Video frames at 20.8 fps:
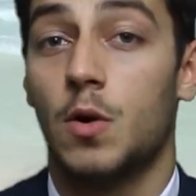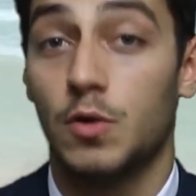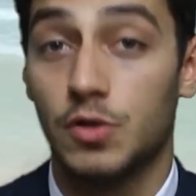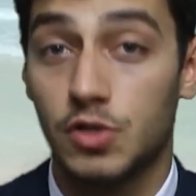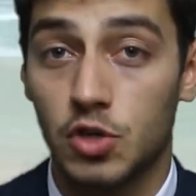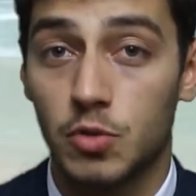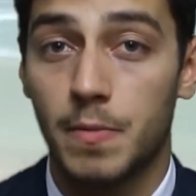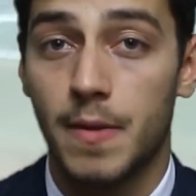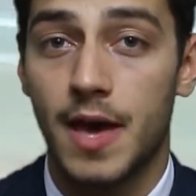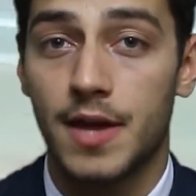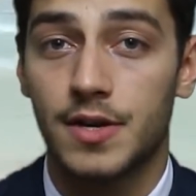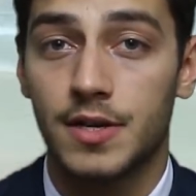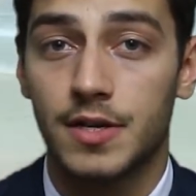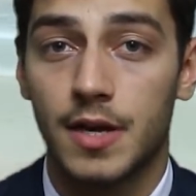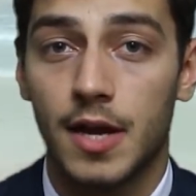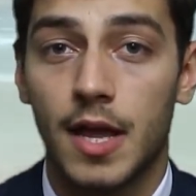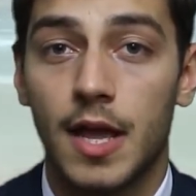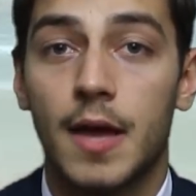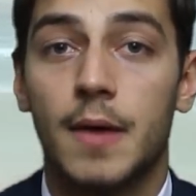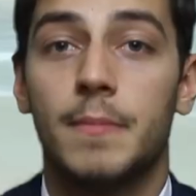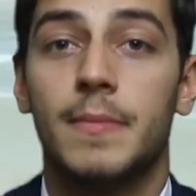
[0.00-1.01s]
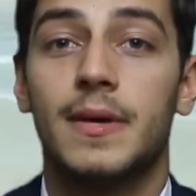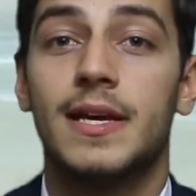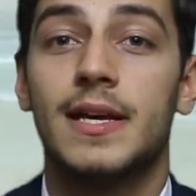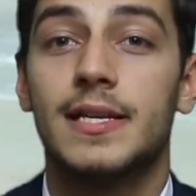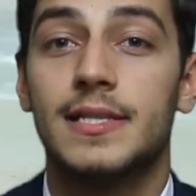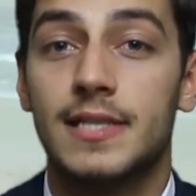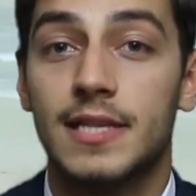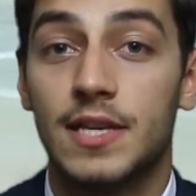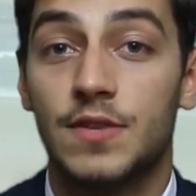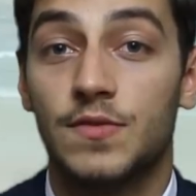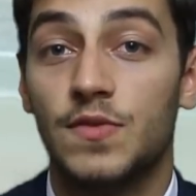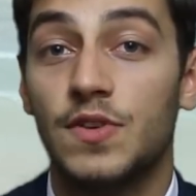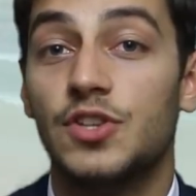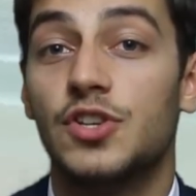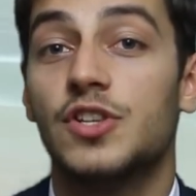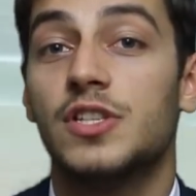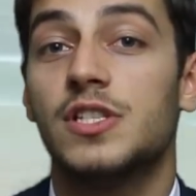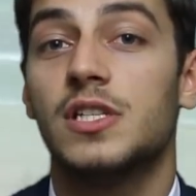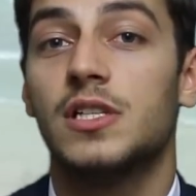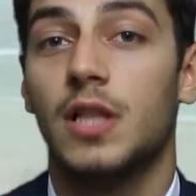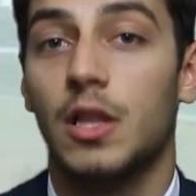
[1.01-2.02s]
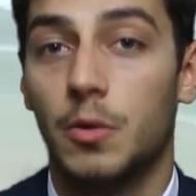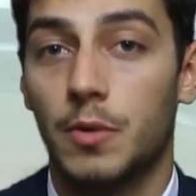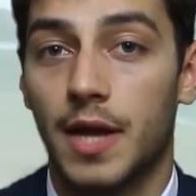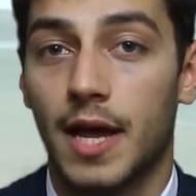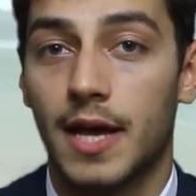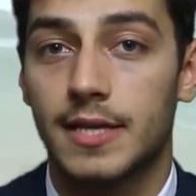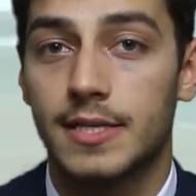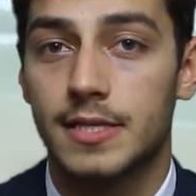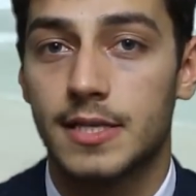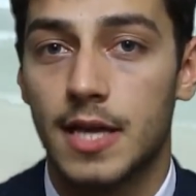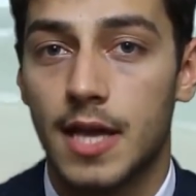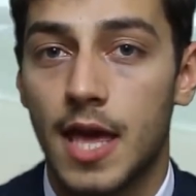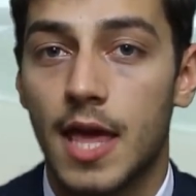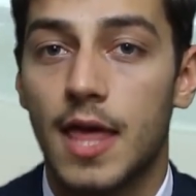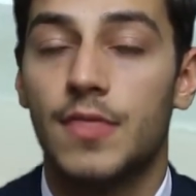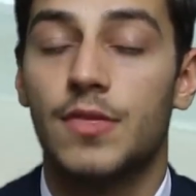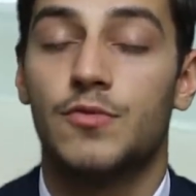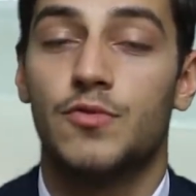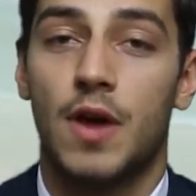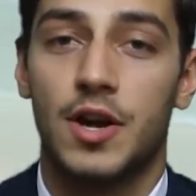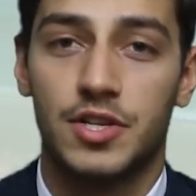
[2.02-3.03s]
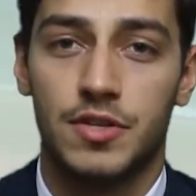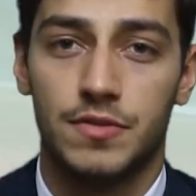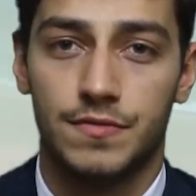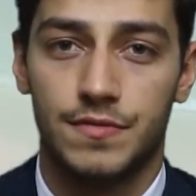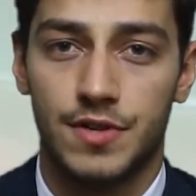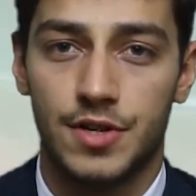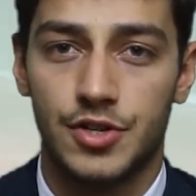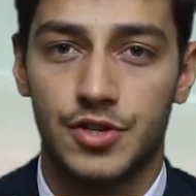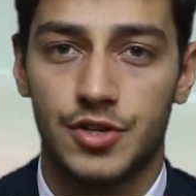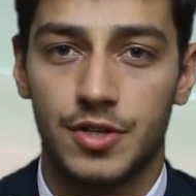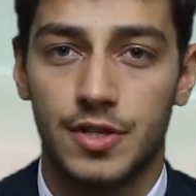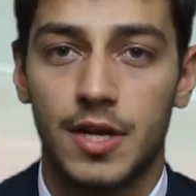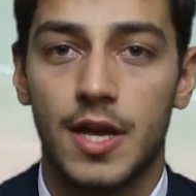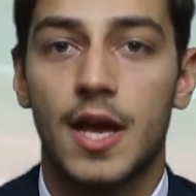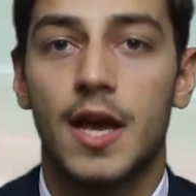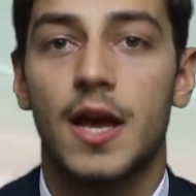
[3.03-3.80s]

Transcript: also better because it features GLONASS, the Russian version